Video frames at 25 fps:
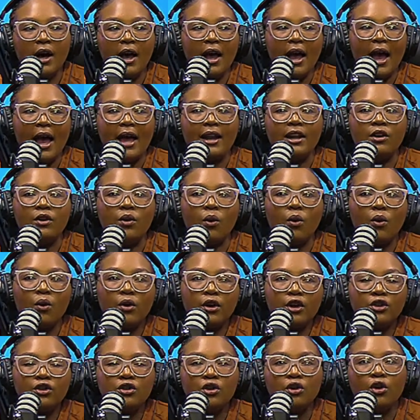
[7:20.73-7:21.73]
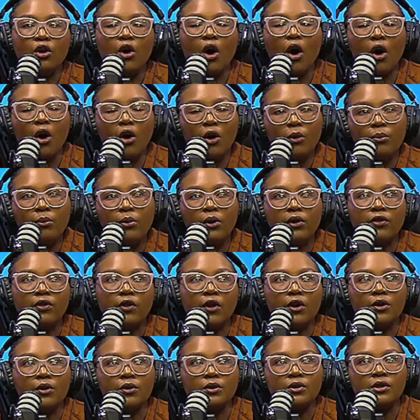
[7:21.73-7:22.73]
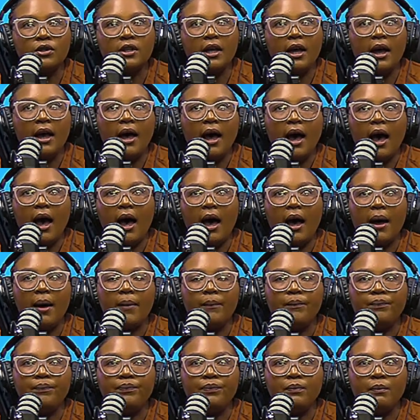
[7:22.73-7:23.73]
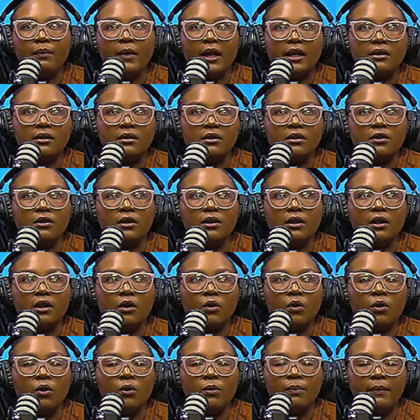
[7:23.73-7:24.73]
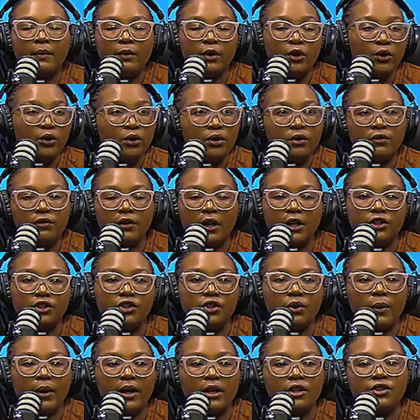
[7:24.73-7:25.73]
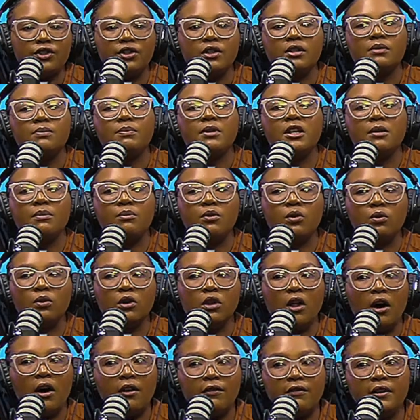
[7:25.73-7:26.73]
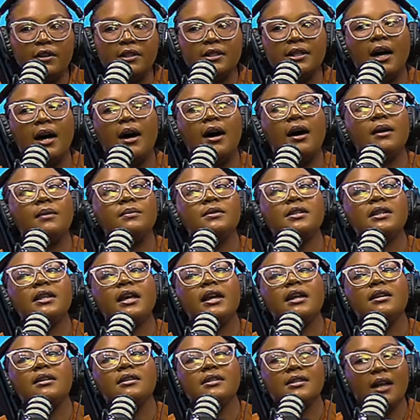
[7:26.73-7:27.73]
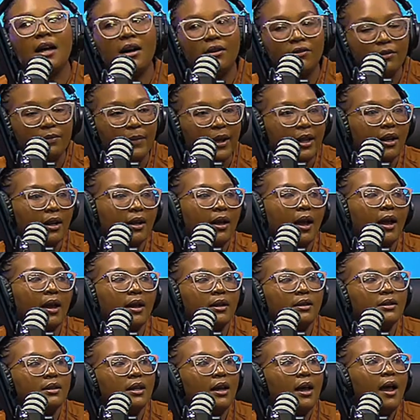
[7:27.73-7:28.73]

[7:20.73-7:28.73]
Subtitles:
And in order to cope with those mental or mood fluctuations, people will oftentimes then self-medicate.